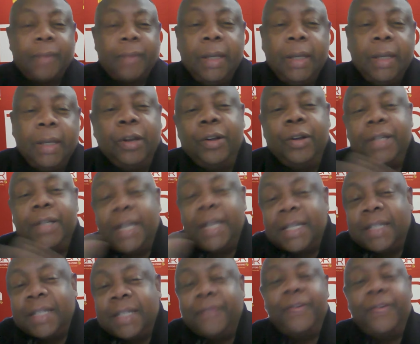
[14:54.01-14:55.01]
you cannot
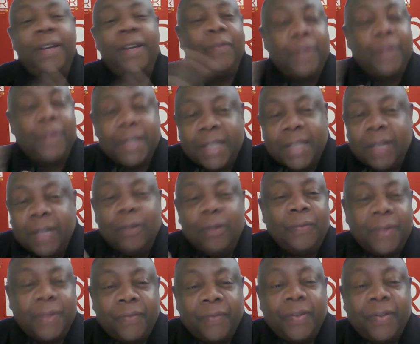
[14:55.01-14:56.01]
just defend for the sake
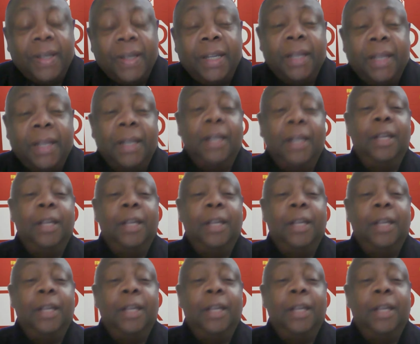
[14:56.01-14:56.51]
of defending.